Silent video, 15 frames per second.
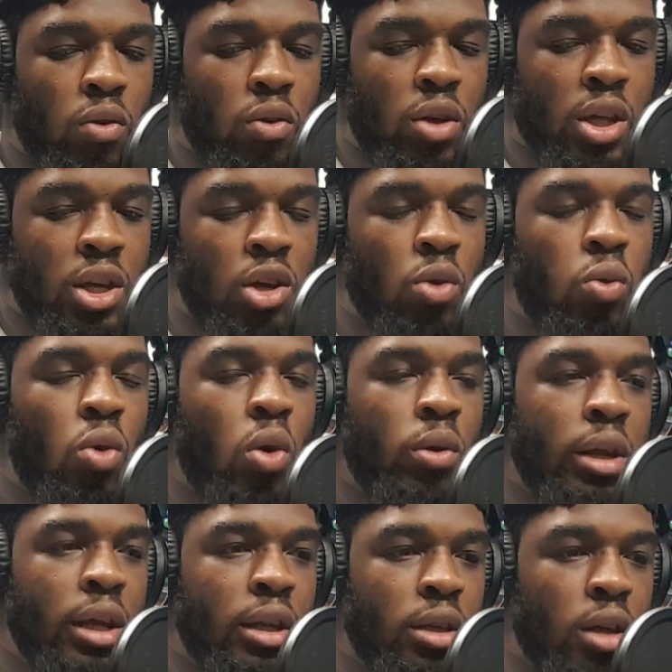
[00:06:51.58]
he
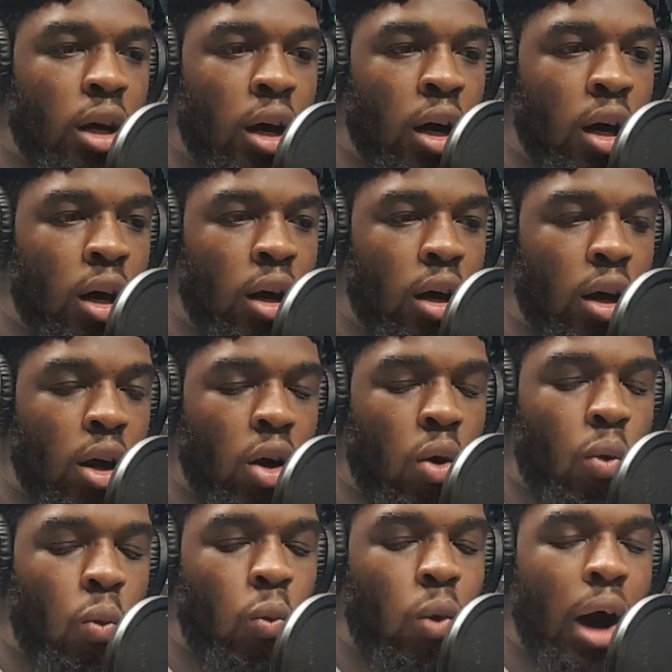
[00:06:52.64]
quoted,
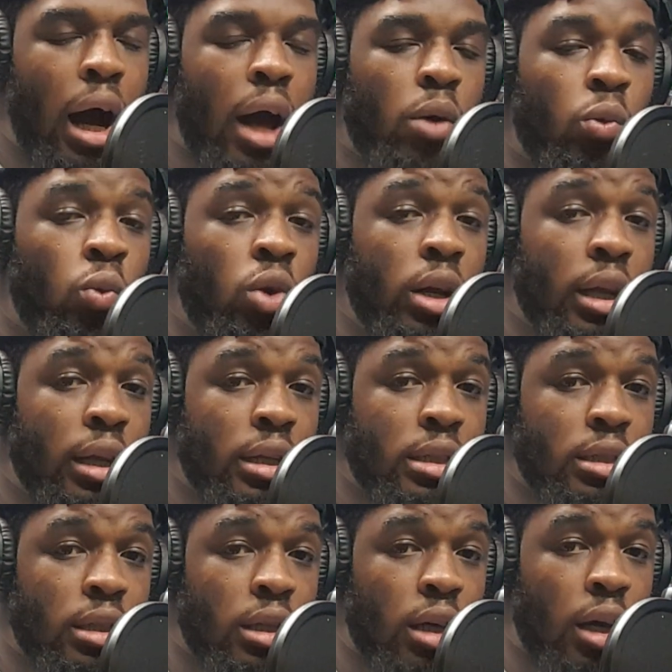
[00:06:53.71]
"Why
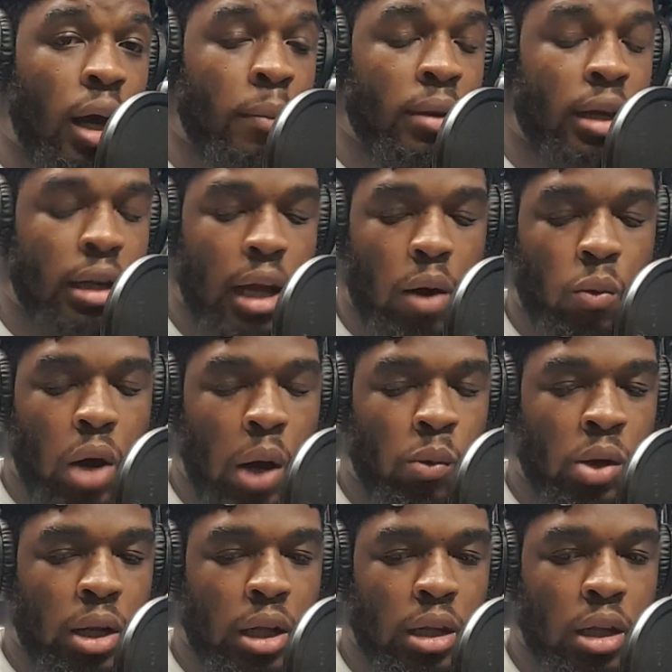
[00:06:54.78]
wouldn't? I mean, not why
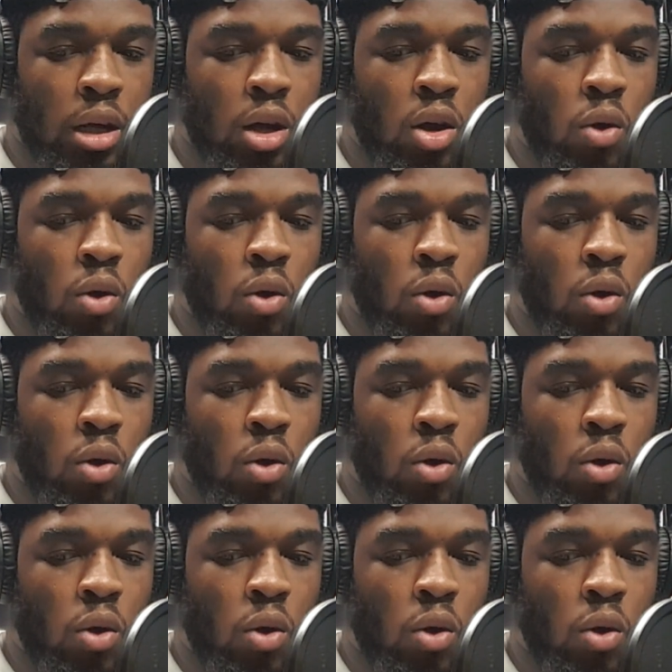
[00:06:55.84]
wouldn't?